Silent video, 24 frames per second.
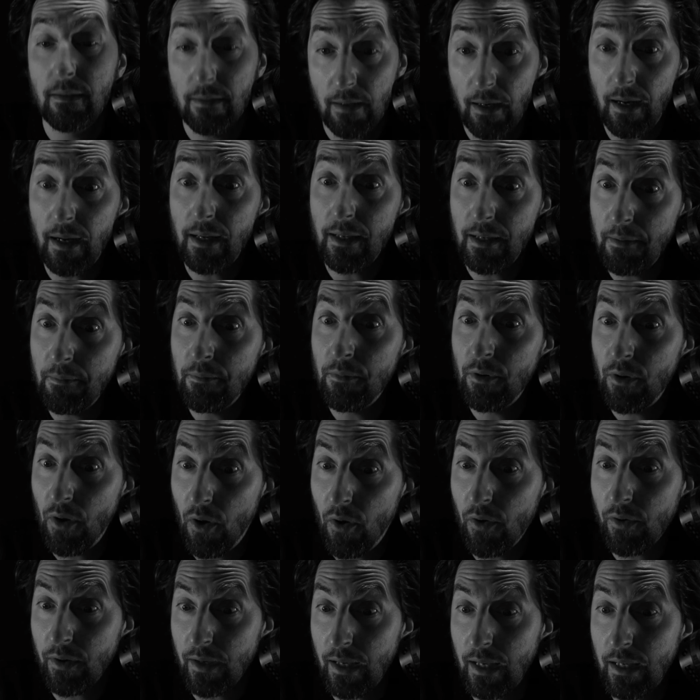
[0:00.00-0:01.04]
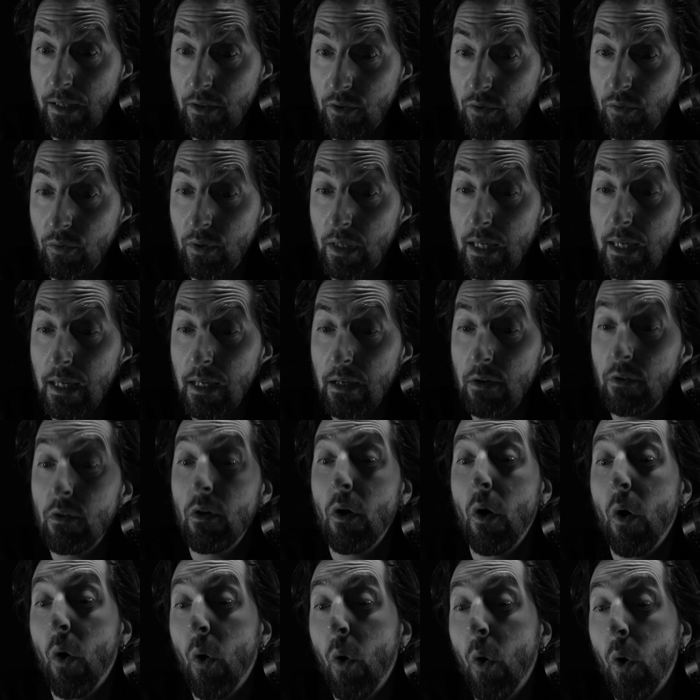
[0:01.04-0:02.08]
I am longing to hear
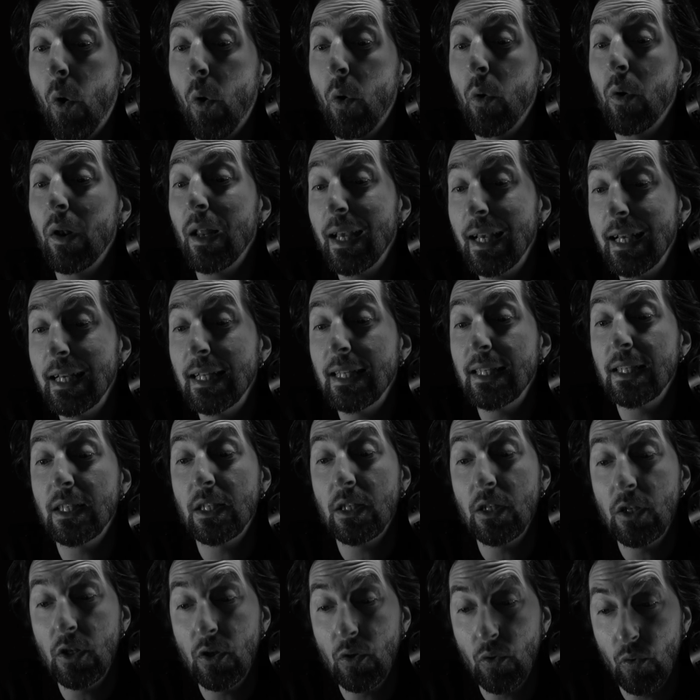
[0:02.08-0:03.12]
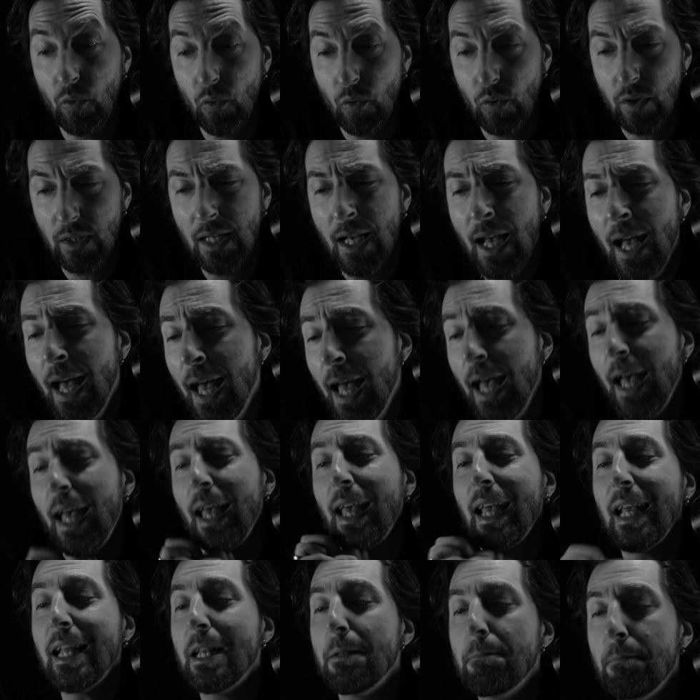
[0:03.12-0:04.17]
all his news.
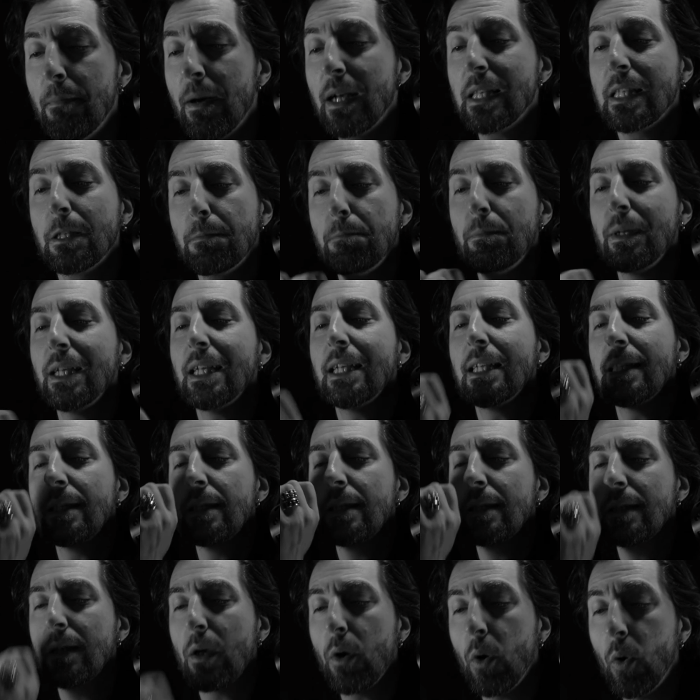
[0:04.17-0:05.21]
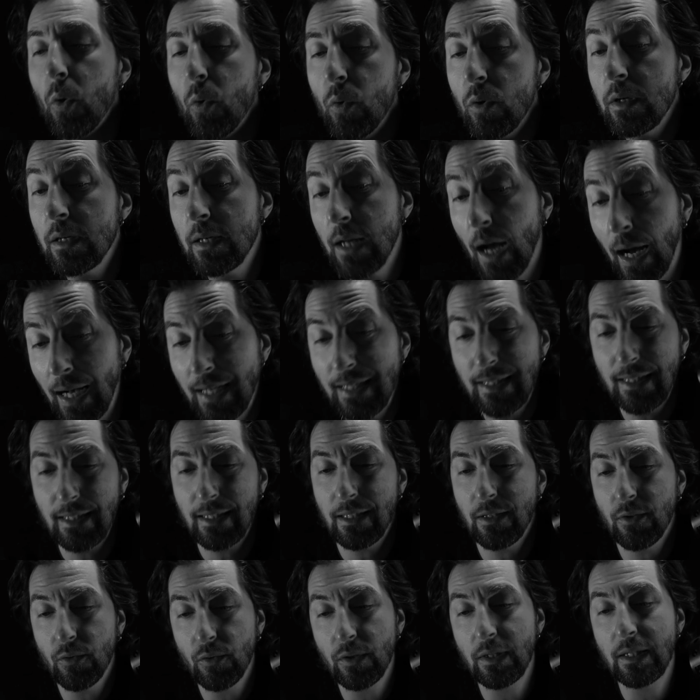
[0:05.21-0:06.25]
It must be so
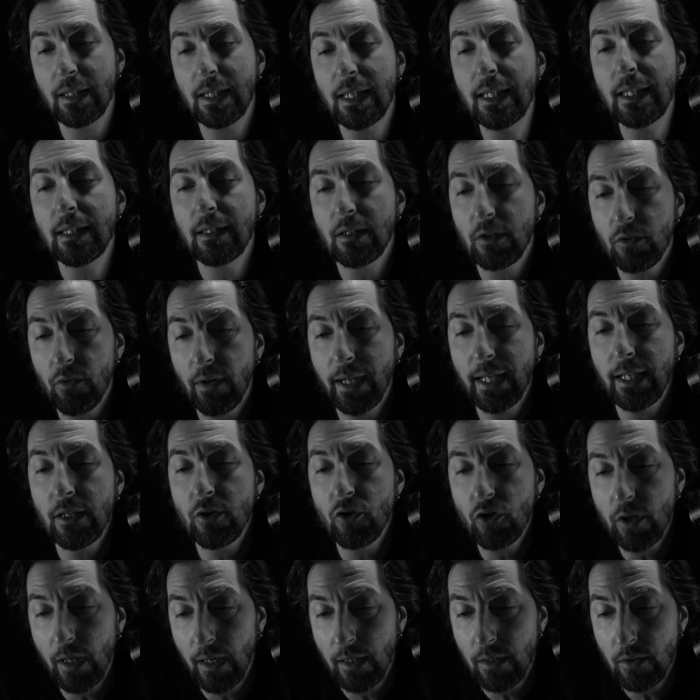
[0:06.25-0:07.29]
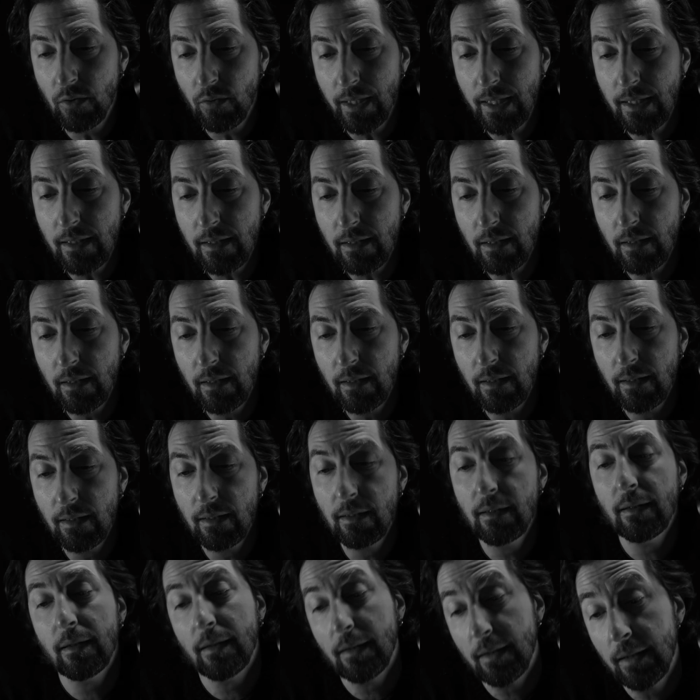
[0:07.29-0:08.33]
nice to see strange countries.
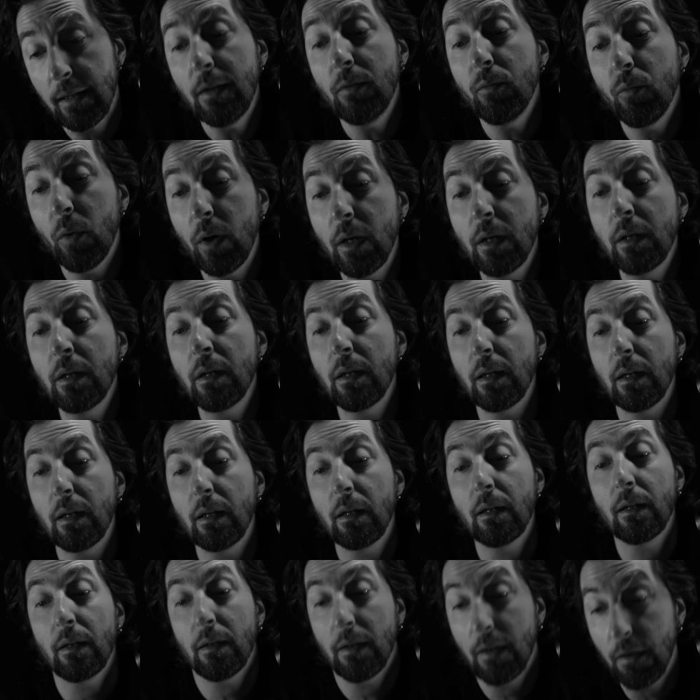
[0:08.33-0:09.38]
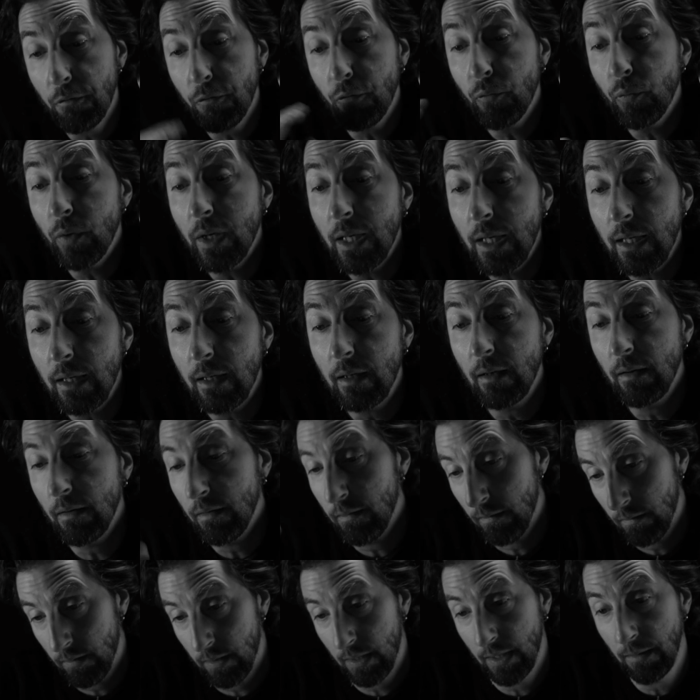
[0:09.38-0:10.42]
I wonder if we,
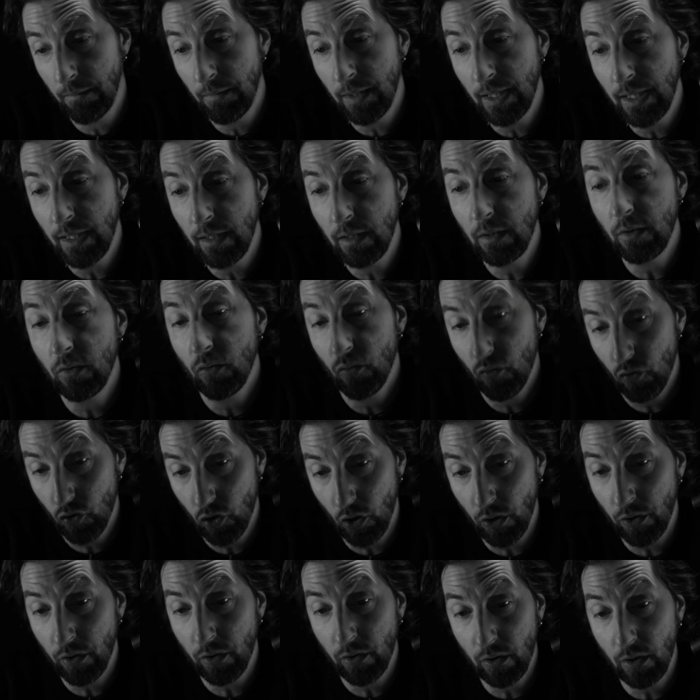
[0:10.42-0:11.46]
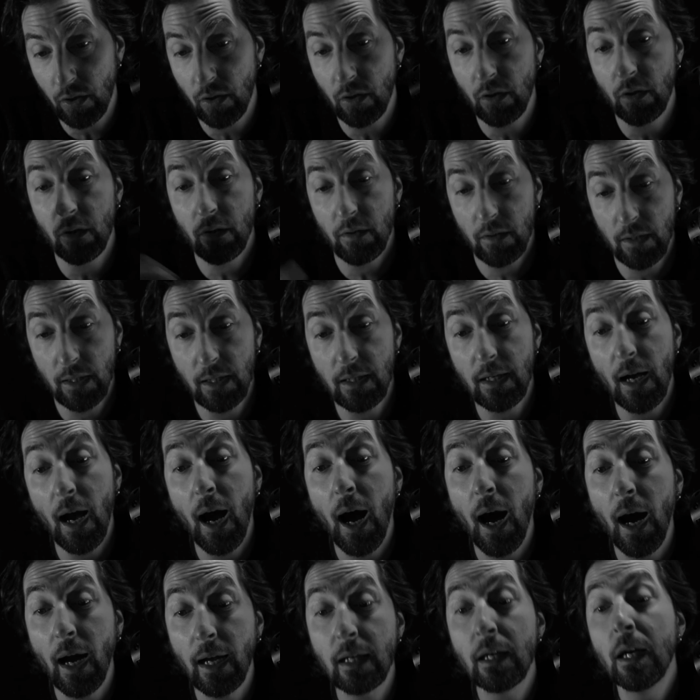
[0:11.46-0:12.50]
I mean Jonathan and
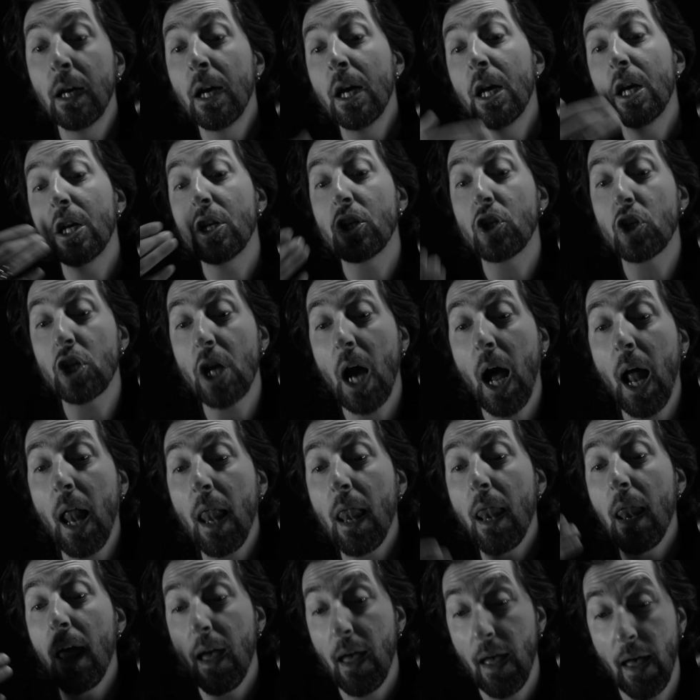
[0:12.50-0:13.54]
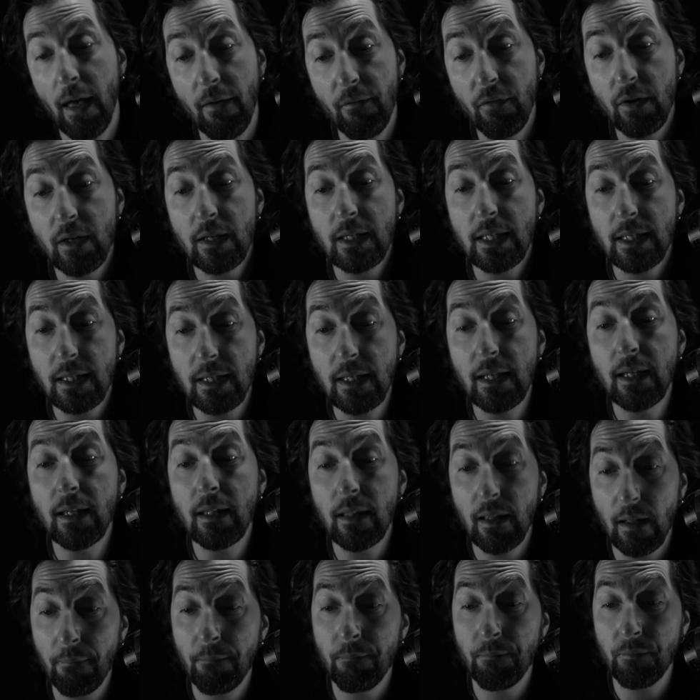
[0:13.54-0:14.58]
I, shall ever see
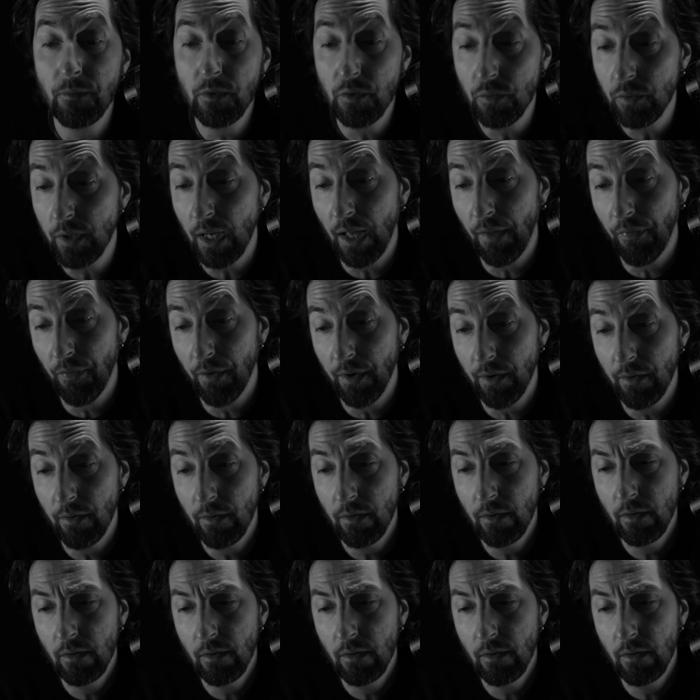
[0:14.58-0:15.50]
them together.